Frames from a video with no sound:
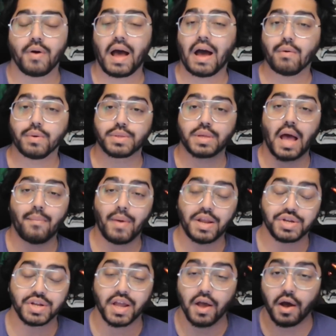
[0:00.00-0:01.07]
hours, I managed
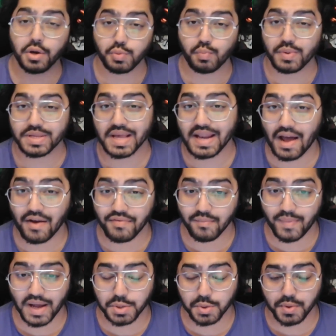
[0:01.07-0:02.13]
to get 100% out of the
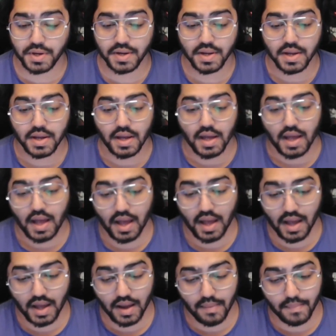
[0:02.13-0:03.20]
battery.
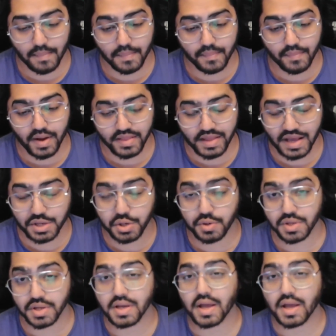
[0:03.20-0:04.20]
And that's using